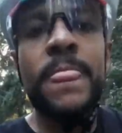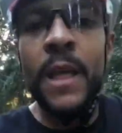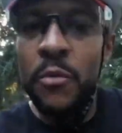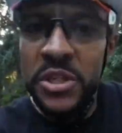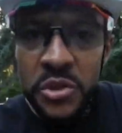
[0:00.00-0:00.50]

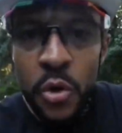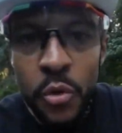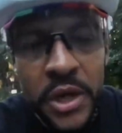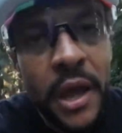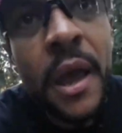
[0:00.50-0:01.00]
which is called
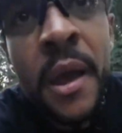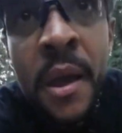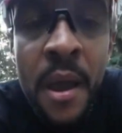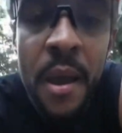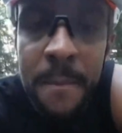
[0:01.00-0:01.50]

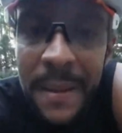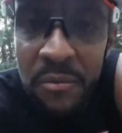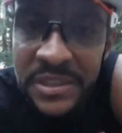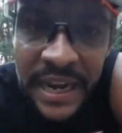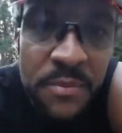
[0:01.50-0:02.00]
Mount
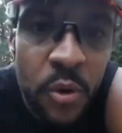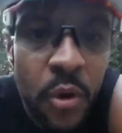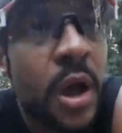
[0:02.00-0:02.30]
Tabor.